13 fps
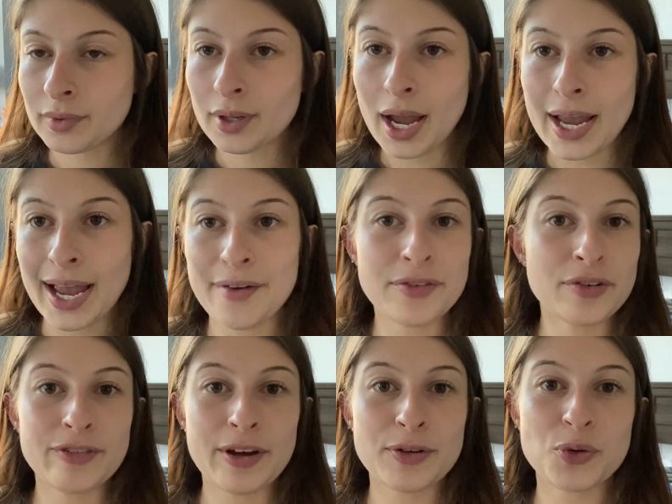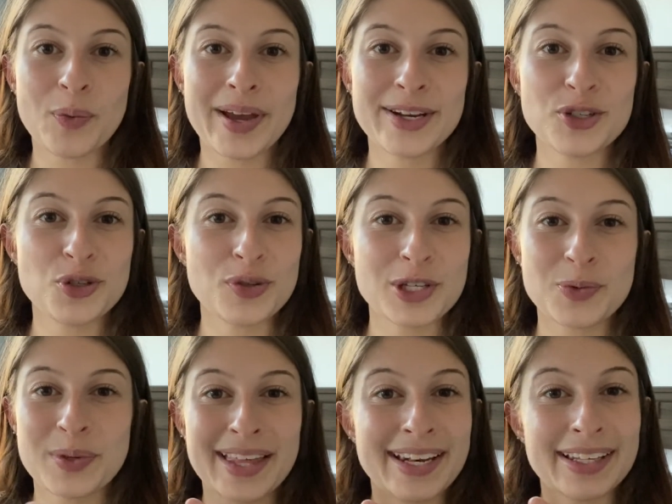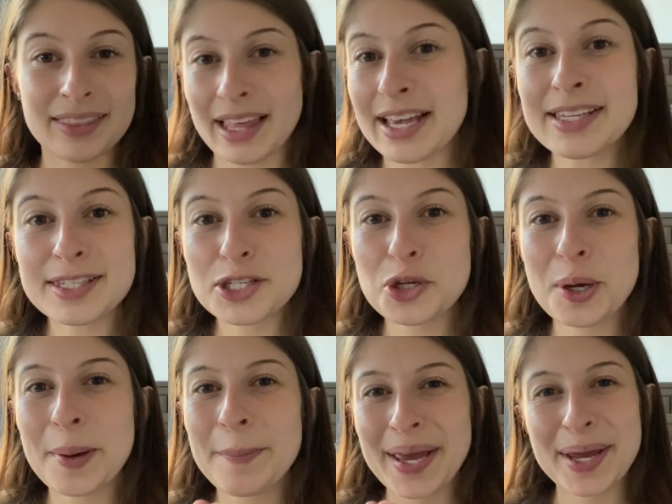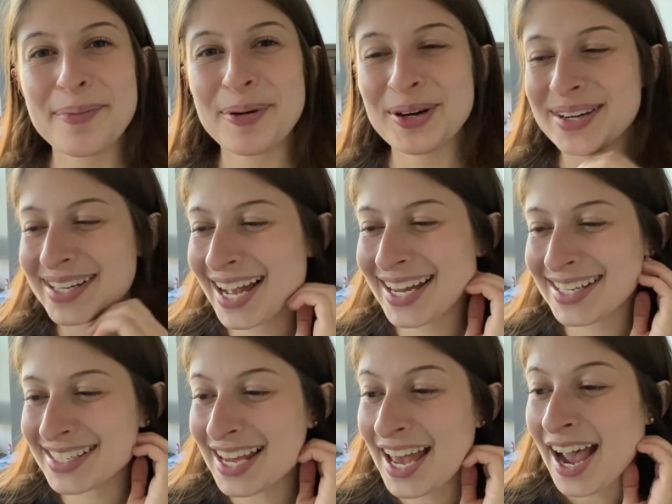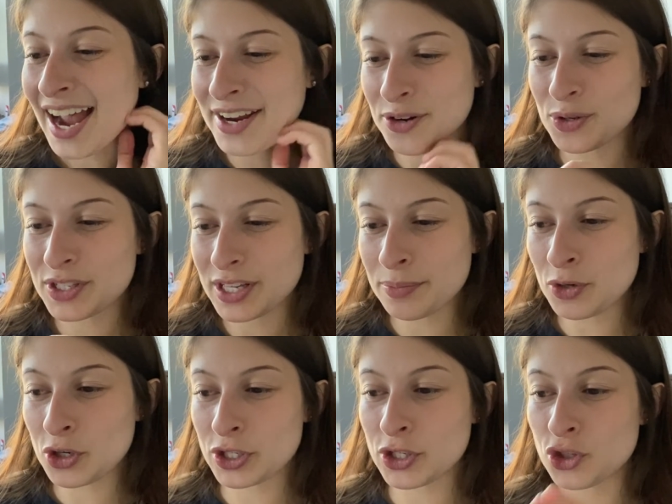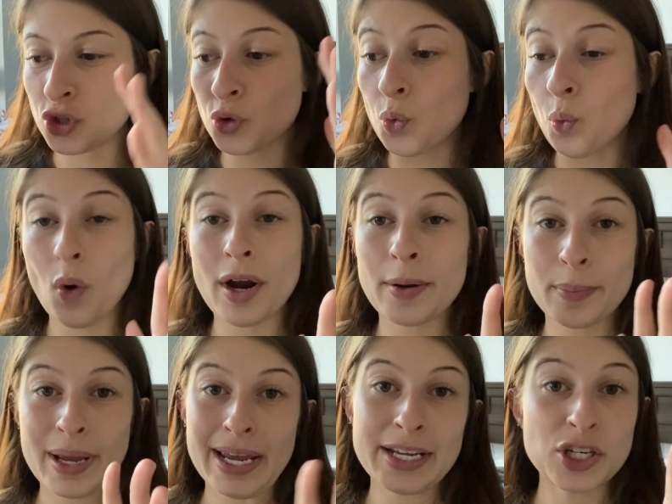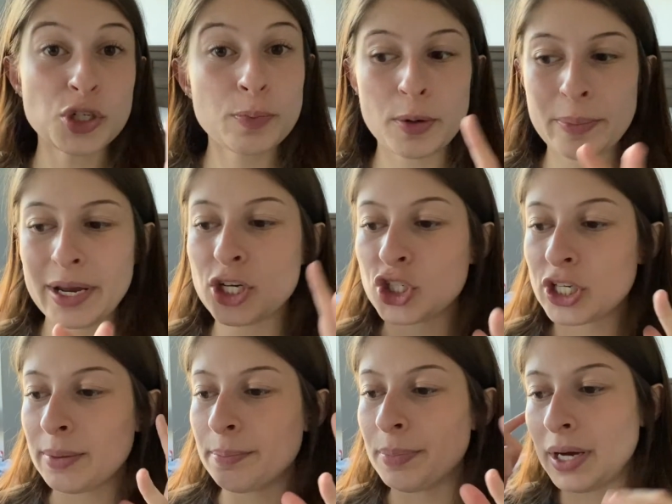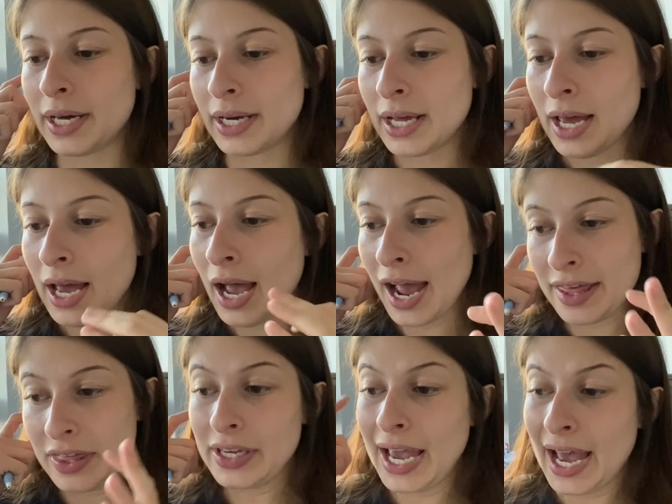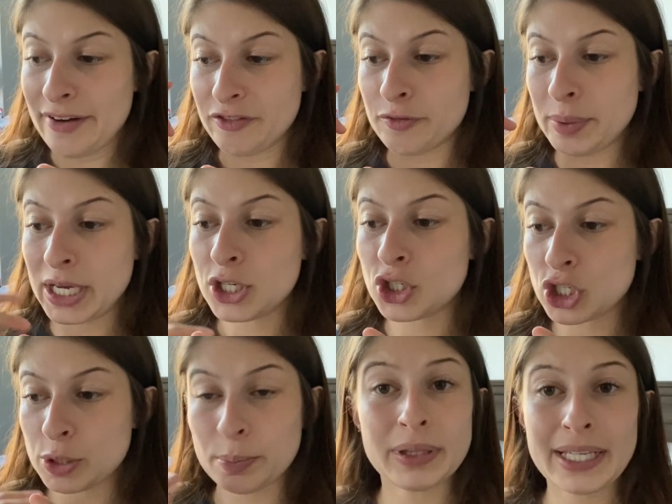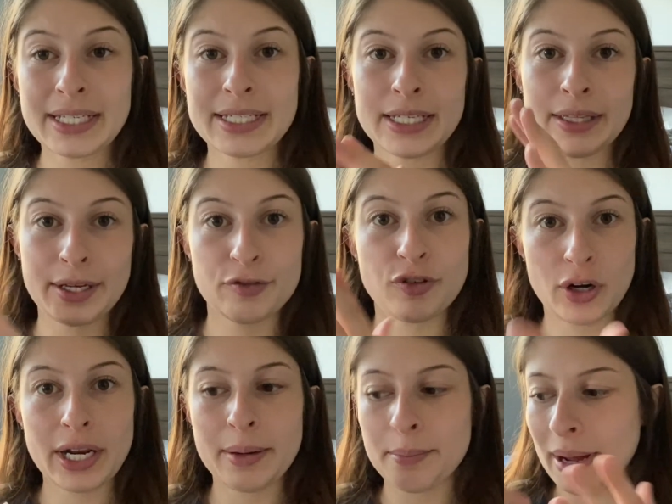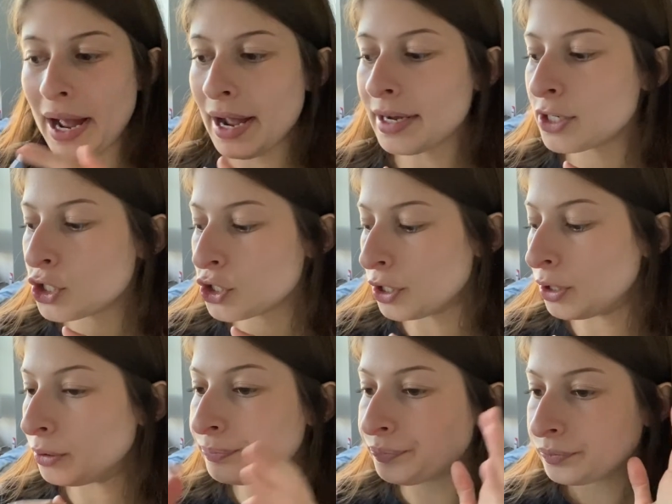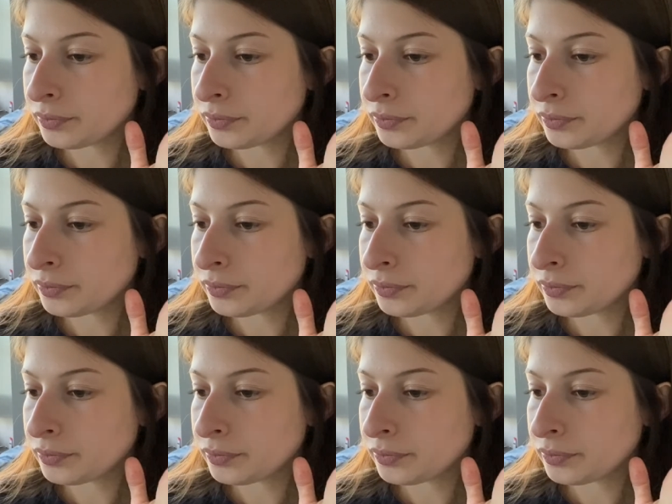I haven't found a way to do this with any less paper yet. I know some nurses do 1 page per patient, but I think half a page is plenty, like front and back. So